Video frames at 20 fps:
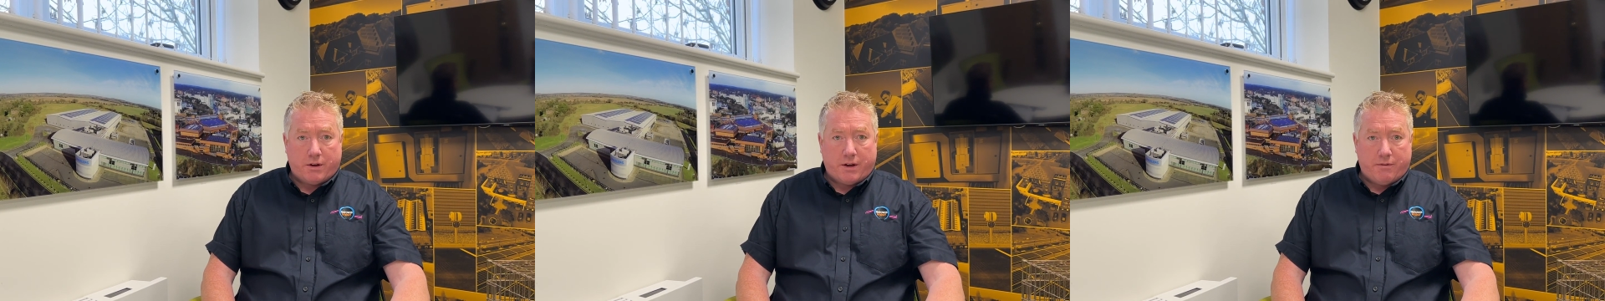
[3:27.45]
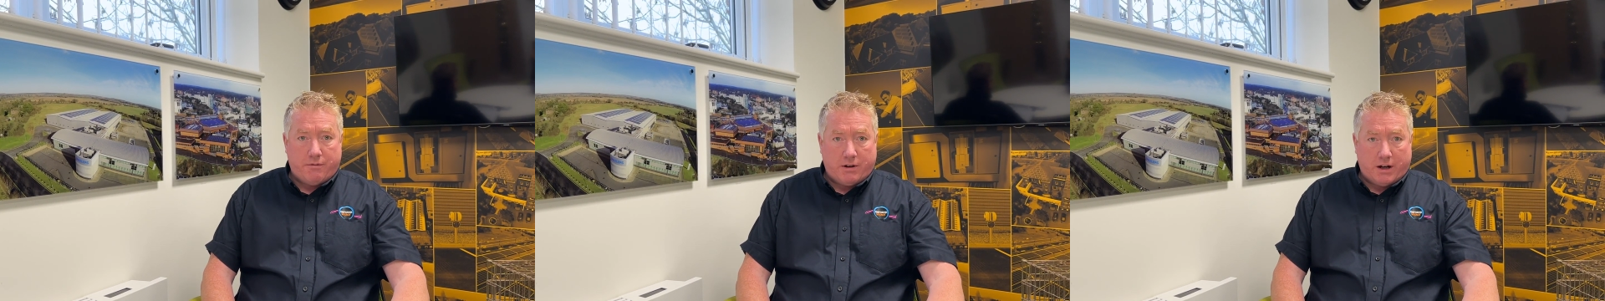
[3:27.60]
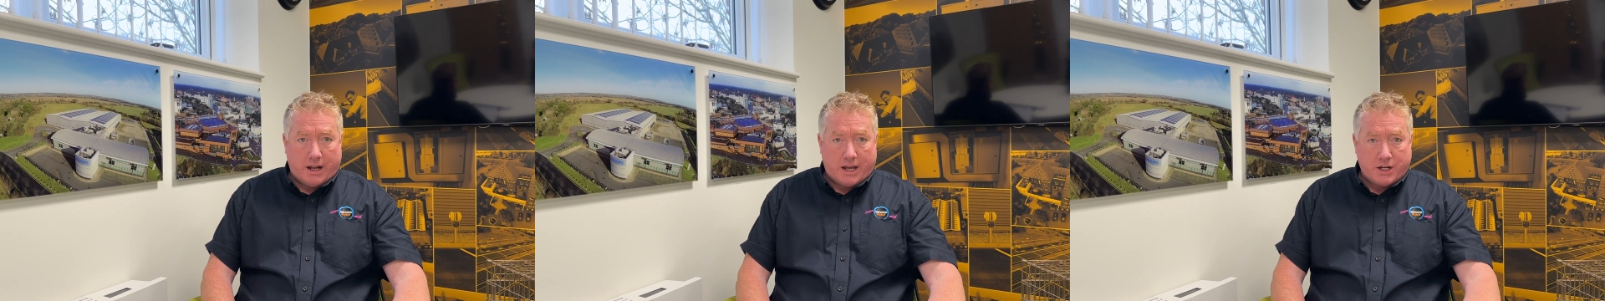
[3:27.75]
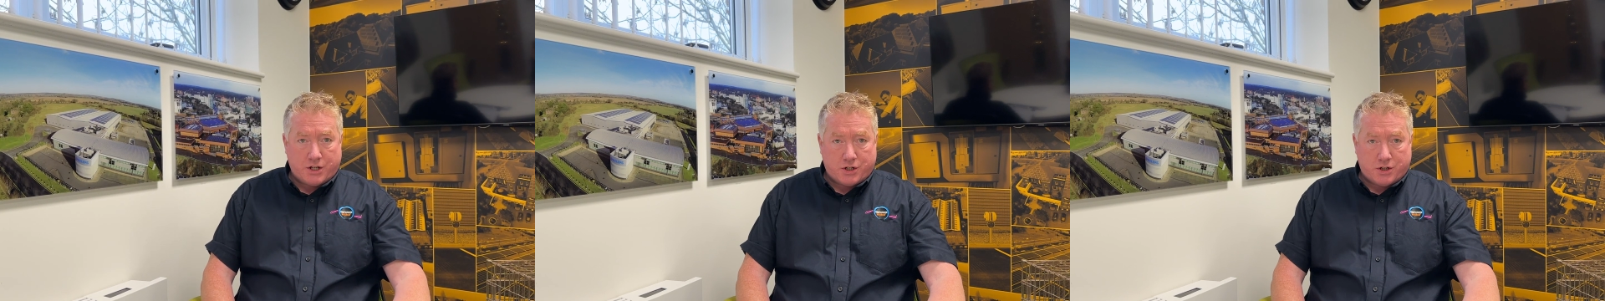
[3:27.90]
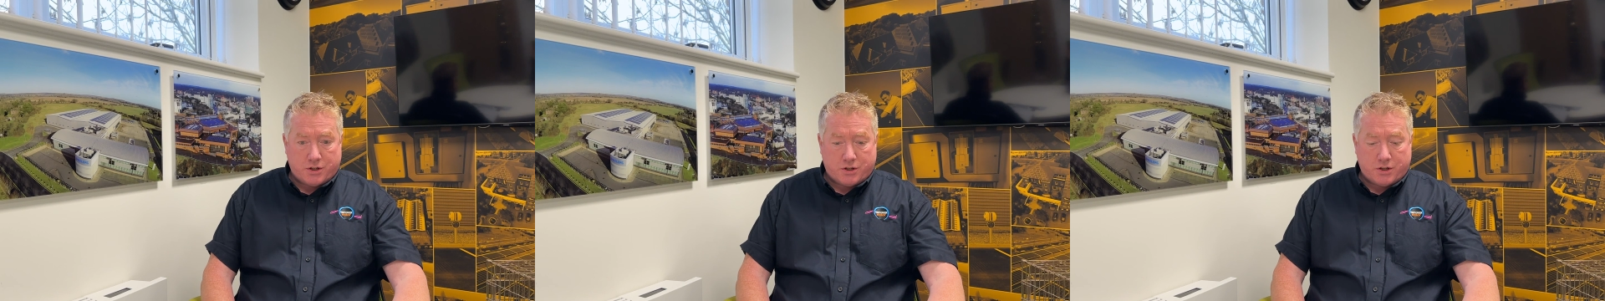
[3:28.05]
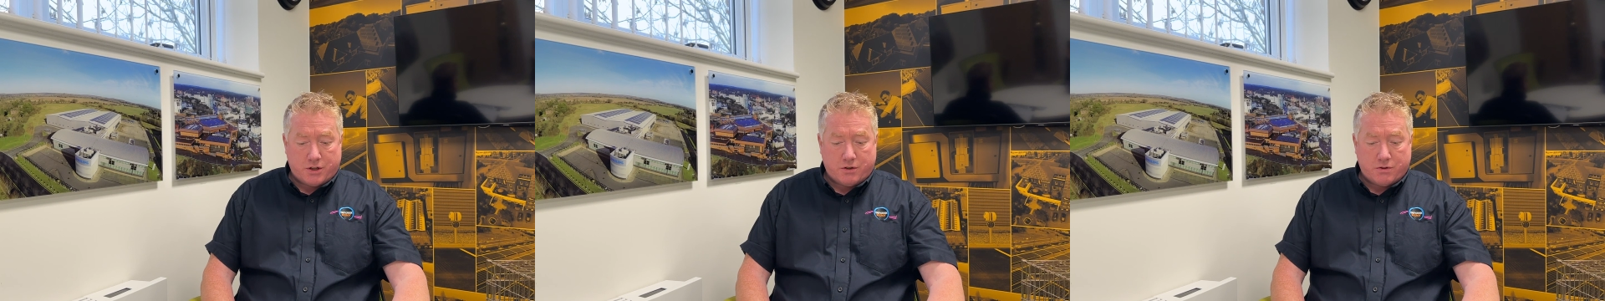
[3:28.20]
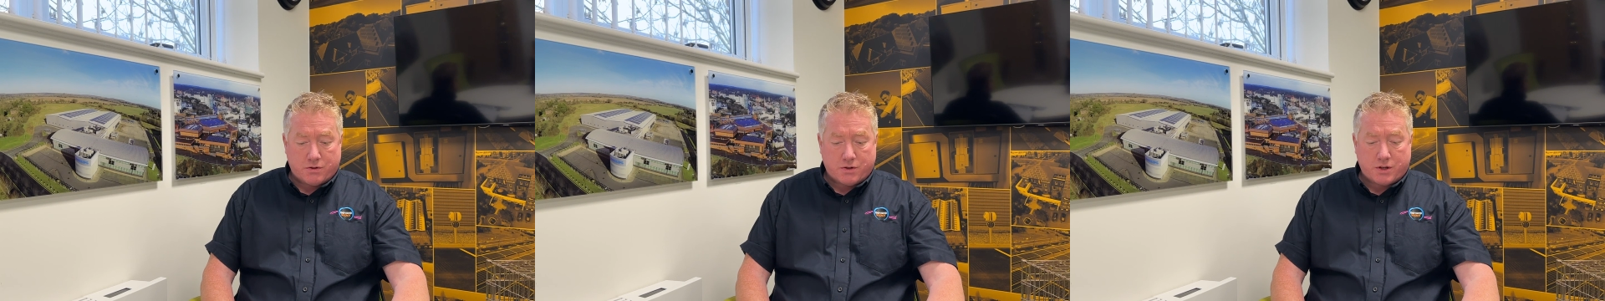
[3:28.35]
in relation to
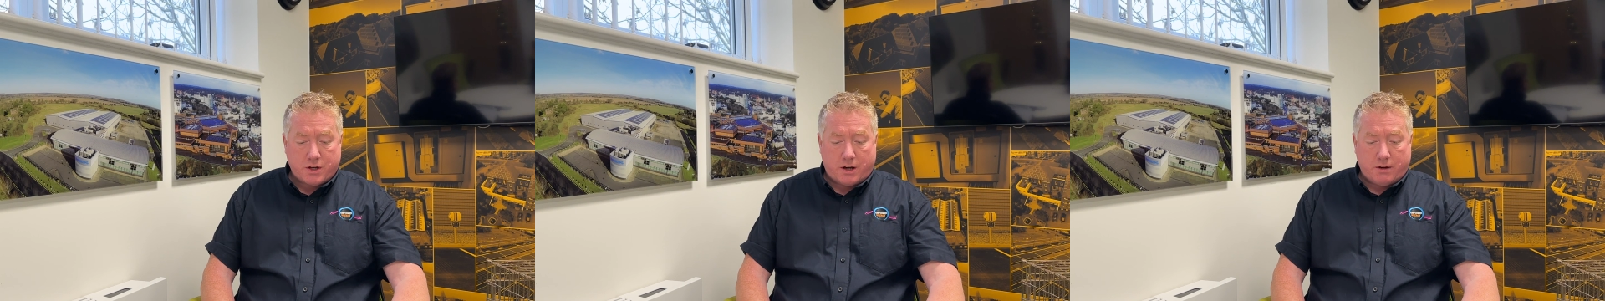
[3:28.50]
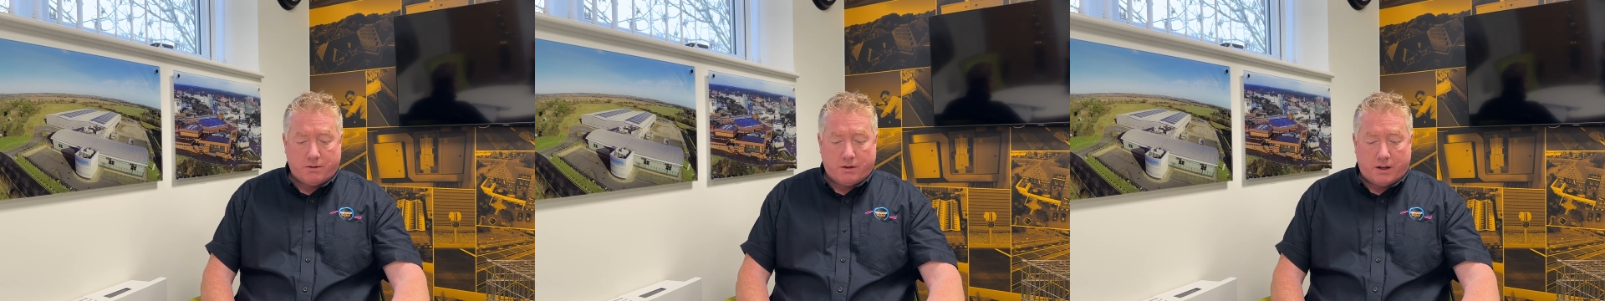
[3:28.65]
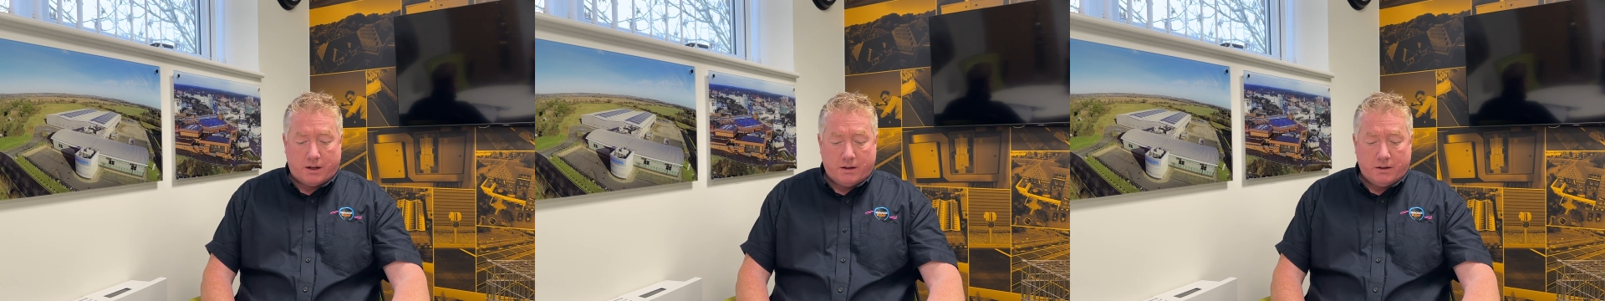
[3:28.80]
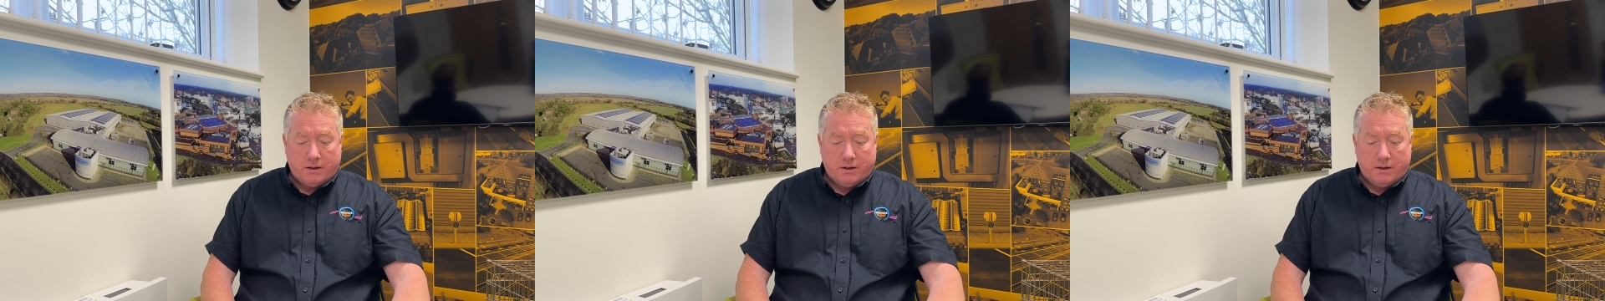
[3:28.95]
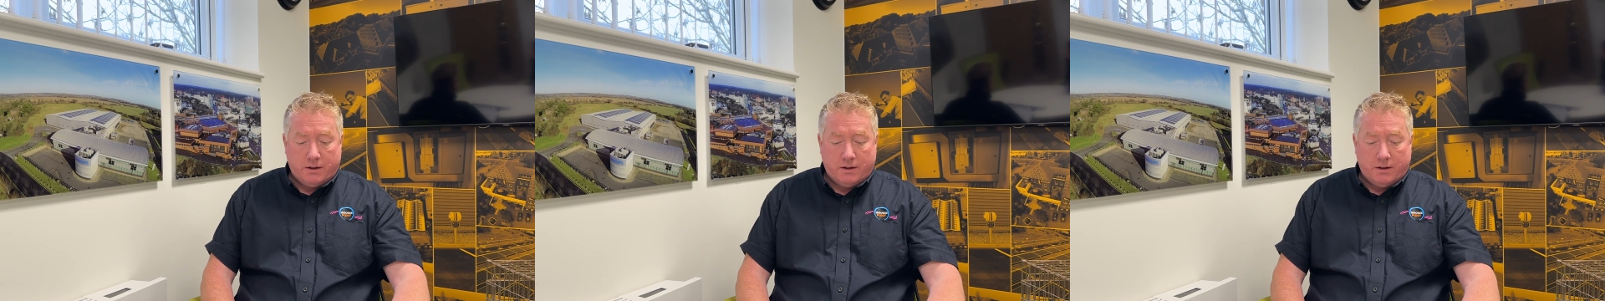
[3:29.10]
your solar.